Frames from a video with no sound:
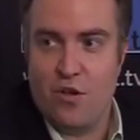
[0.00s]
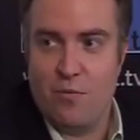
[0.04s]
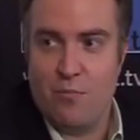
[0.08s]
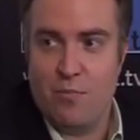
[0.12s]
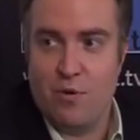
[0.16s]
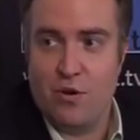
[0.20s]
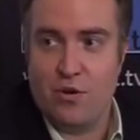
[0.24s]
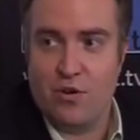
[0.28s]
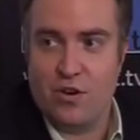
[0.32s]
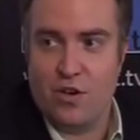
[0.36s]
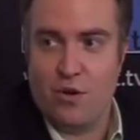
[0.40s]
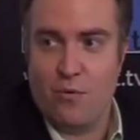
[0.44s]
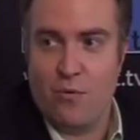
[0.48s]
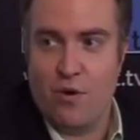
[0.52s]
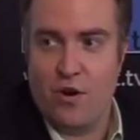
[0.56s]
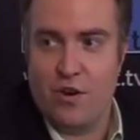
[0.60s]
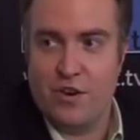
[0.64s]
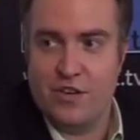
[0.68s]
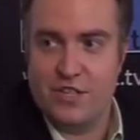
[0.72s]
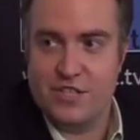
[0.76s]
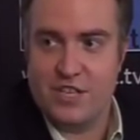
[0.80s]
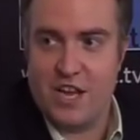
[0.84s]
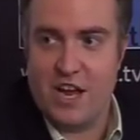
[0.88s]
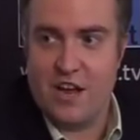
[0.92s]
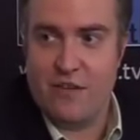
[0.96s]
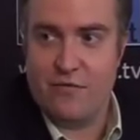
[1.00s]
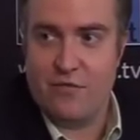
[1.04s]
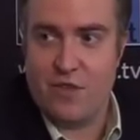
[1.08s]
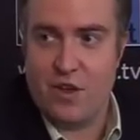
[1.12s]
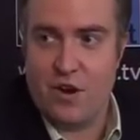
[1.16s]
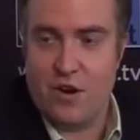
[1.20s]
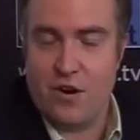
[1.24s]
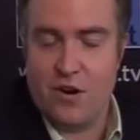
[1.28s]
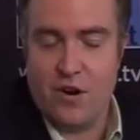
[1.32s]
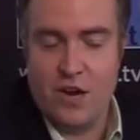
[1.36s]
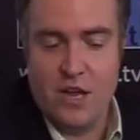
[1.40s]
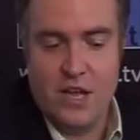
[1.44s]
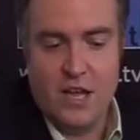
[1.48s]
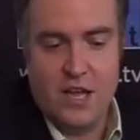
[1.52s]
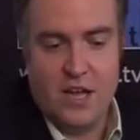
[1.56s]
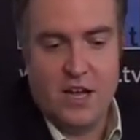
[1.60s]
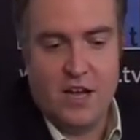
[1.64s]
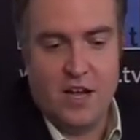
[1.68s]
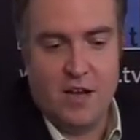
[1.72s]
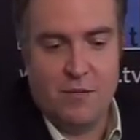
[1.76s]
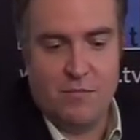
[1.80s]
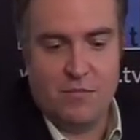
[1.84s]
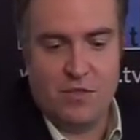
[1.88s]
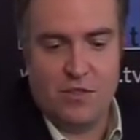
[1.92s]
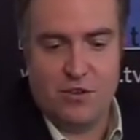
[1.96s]
building awareness out there.
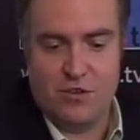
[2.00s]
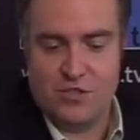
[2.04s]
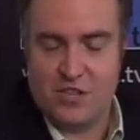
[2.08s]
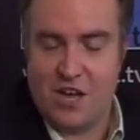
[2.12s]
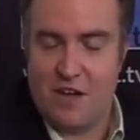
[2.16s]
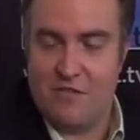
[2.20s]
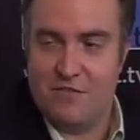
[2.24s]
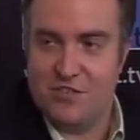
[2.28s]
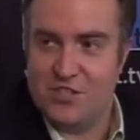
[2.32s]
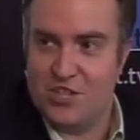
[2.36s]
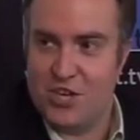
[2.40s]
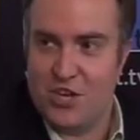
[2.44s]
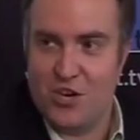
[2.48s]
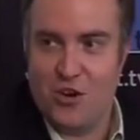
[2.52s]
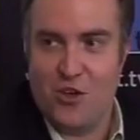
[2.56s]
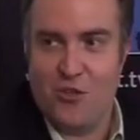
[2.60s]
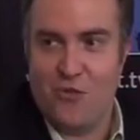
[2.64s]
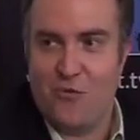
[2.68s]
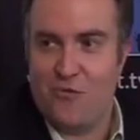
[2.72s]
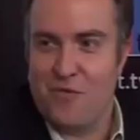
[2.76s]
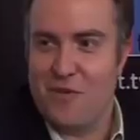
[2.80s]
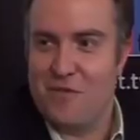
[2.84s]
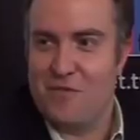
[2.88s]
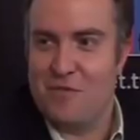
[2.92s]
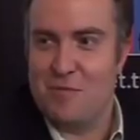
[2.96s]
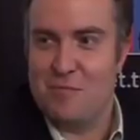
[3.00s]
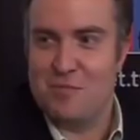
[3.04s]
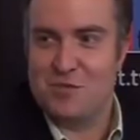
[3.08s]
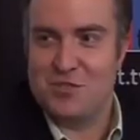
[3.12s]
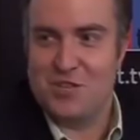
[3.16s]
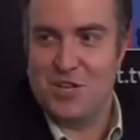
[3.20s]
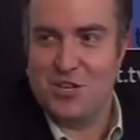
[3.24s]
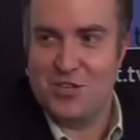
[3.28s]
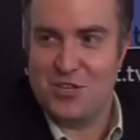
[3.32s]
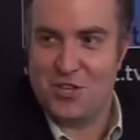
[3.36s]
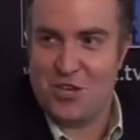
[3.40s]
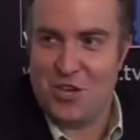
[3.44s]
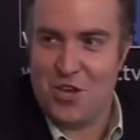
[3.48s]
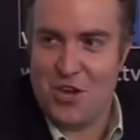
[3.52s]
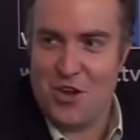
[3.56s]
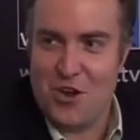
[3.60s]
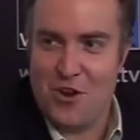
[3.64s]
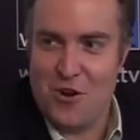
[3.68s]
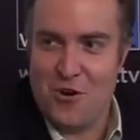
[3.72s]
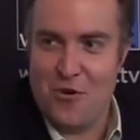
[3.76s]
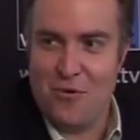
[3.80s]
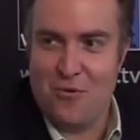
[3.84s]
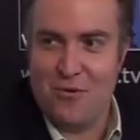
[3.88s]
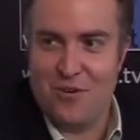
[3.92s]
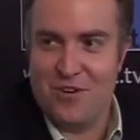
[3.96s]
There's obviously another 50% to
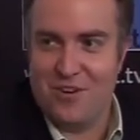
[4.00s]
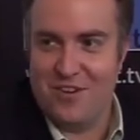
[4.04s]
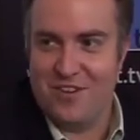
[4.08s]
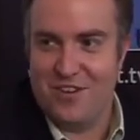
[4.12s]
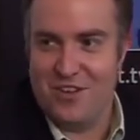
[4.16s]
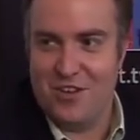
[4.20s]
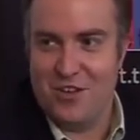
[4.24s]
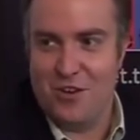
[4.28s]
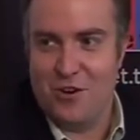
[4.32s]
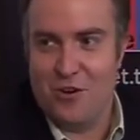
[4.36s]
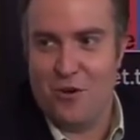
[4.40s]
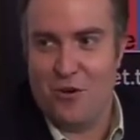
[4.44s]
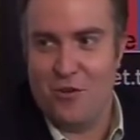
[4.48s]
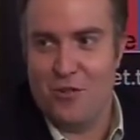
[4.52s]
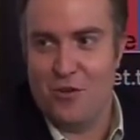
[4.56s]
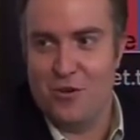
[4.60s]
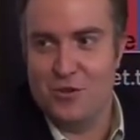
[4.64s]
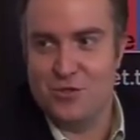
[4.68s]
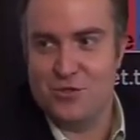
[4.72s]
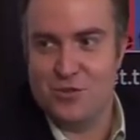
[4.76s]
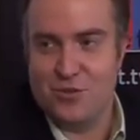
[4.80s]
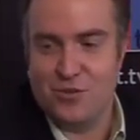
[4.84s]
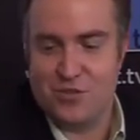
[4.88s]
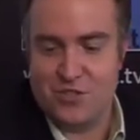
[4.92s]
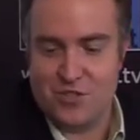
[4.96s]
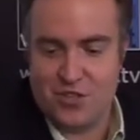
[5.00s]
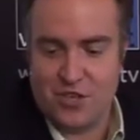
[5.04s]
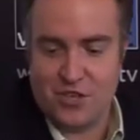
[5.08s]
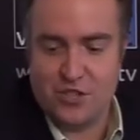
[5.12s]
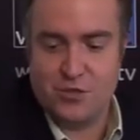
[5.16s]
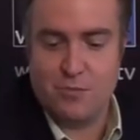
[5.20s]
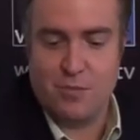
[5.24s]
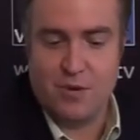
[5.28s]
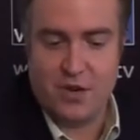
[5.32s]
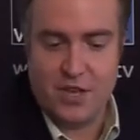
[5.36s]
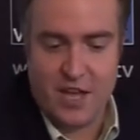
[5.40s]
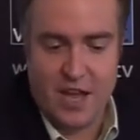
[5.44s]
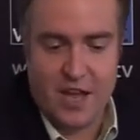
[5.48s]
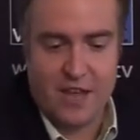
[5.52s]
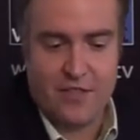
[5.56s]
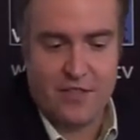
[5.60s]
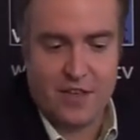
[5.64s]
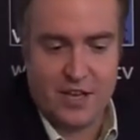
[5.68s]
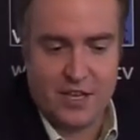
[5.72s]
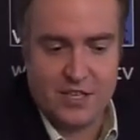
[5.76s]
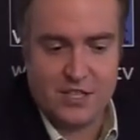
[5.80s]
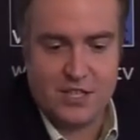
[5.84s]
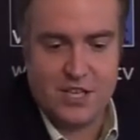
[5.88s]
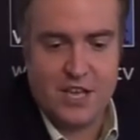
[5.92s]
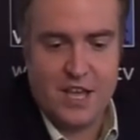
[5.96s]
go and all those sorts of things. But yeah, I
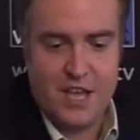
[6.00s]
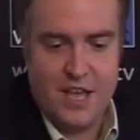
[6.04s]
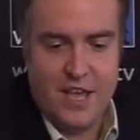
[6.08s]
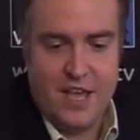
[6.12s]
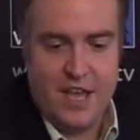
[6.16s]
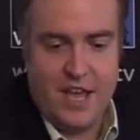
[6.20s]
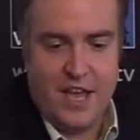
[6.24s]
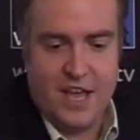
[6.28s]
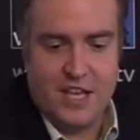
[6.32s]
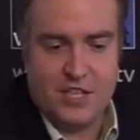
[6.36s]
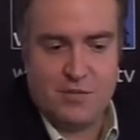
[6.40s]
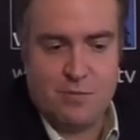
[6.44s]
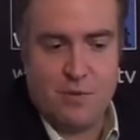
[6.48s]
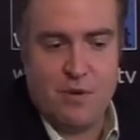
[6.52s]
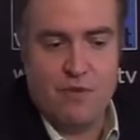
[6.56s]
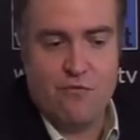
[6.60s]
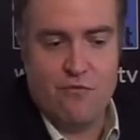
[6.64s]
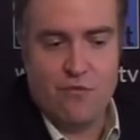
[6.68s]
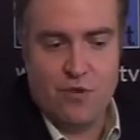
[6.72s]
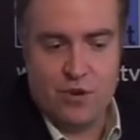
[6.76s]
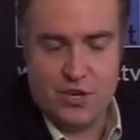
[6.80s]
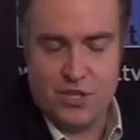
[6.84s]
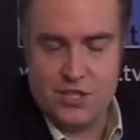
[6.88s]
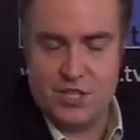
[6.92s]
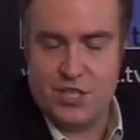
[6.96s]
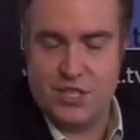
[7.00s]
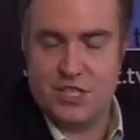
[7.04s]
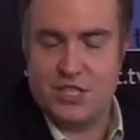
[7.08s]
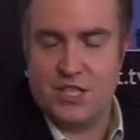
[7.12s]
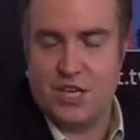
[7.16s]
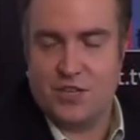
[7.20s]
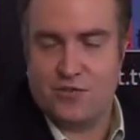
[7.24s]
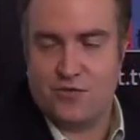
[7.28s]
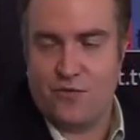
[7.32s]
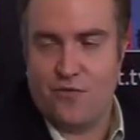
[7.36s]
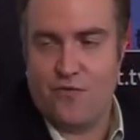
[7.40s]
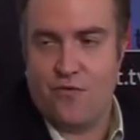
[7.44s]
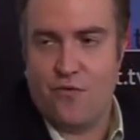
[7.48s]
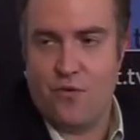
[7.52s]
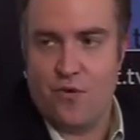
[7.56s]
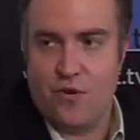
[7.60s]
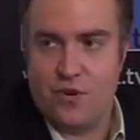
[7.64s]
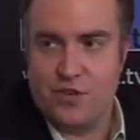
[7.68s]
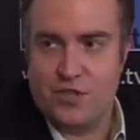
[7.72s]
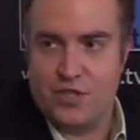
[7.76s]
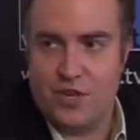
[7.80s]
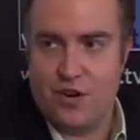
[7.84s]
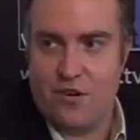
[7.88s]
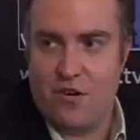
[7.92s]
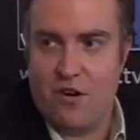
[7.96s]
think it's been really successful for
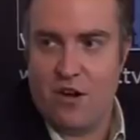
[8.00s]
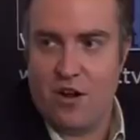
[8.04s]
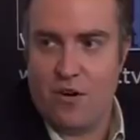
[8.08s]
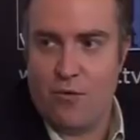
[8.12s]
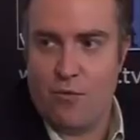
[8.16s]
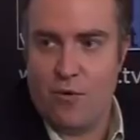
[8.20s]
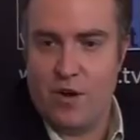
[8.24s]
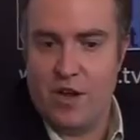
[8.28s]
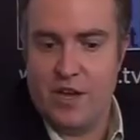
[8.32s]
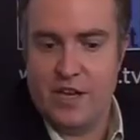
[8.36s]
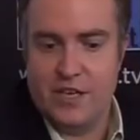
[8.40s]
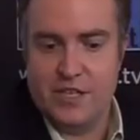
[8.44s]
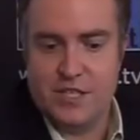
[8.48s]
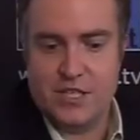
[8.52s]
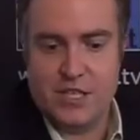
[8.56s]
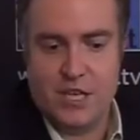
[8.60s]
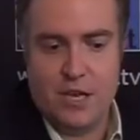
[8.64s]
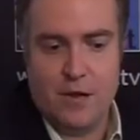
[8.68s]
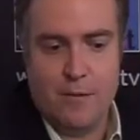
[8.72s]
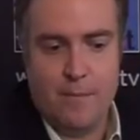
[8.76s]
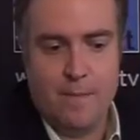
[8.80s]
us in a lot of ways.